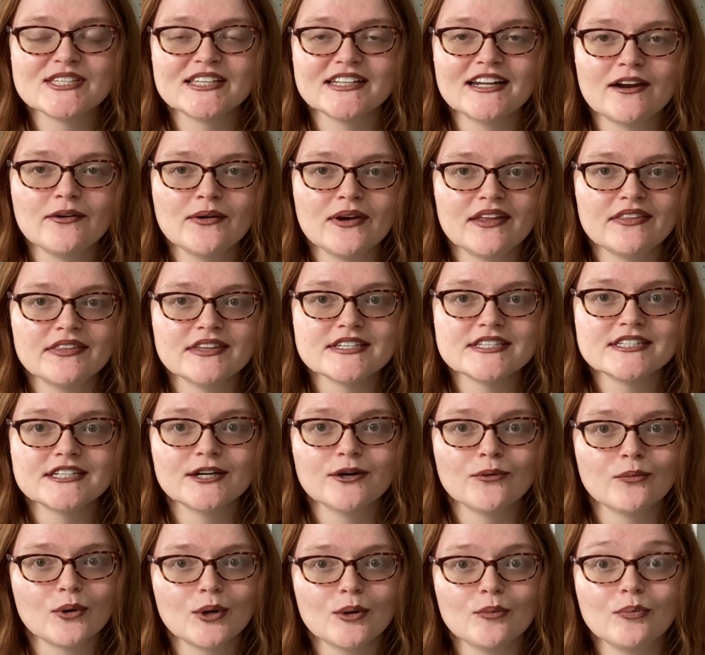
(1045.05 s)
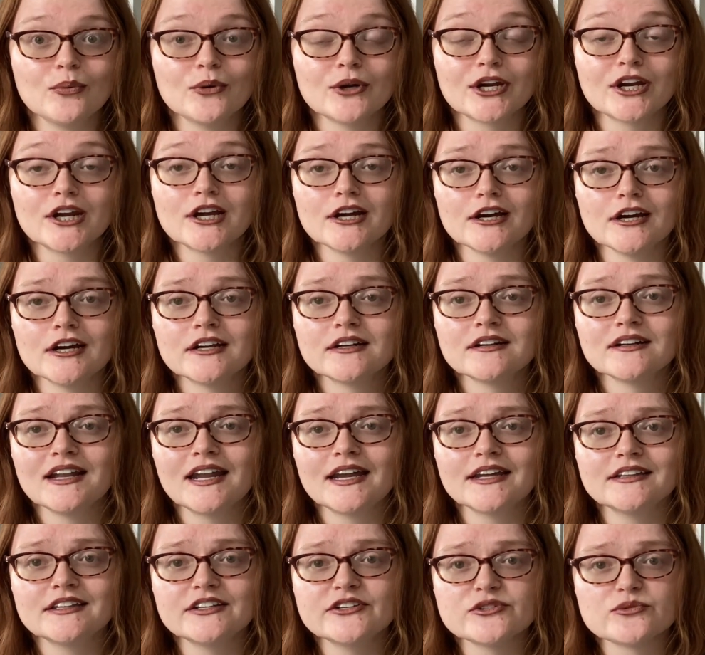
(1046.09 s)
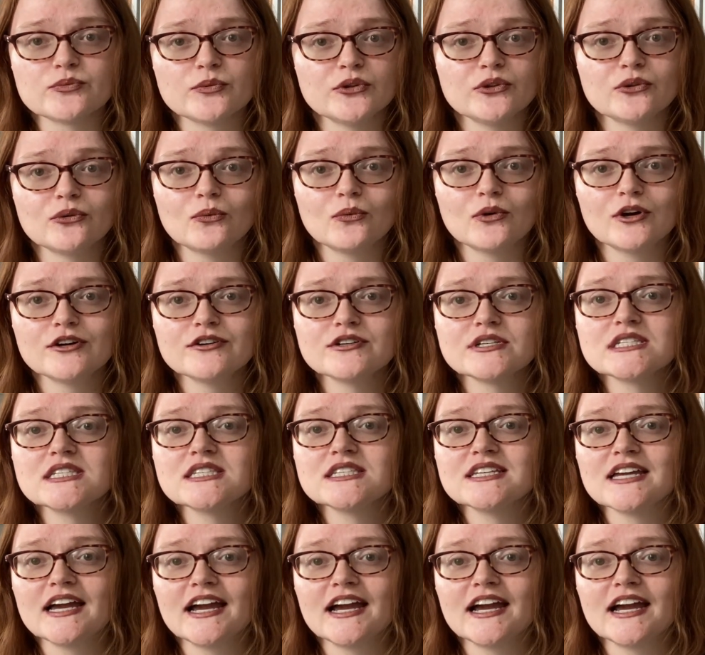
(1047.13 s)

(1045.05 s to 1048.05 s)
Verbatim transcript: that I read this year were pretty good. Like these were the worst.